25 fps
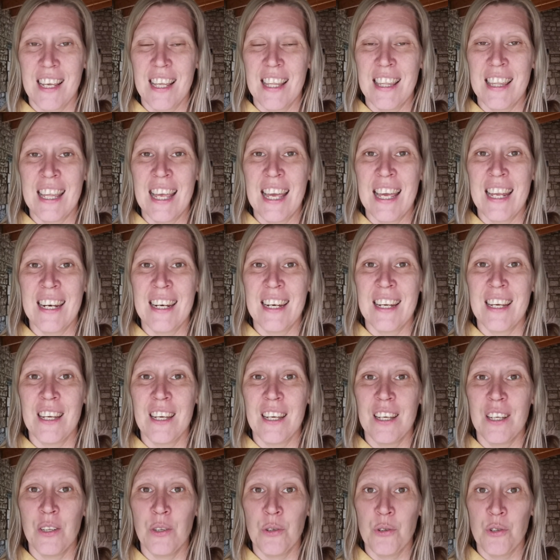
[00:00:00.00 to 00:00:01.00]
then
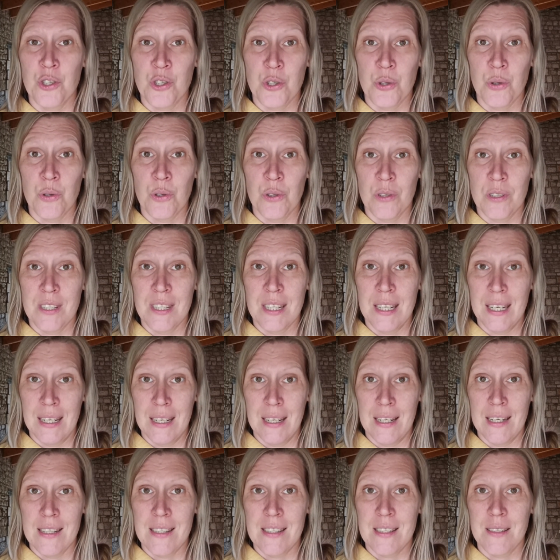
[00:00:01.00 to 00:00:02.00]
you shouldn't
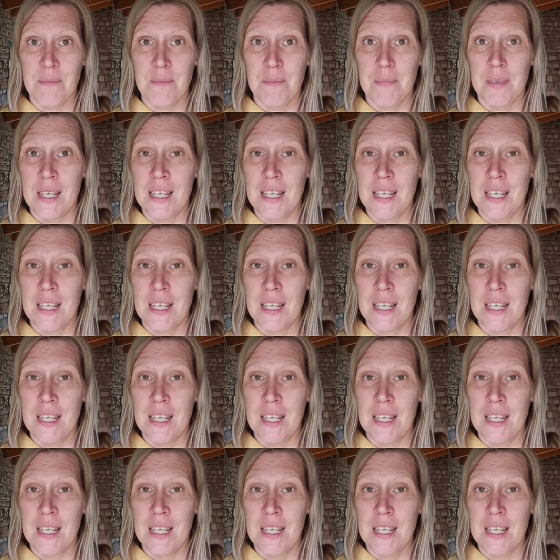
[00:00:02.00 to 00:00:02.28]
eat it.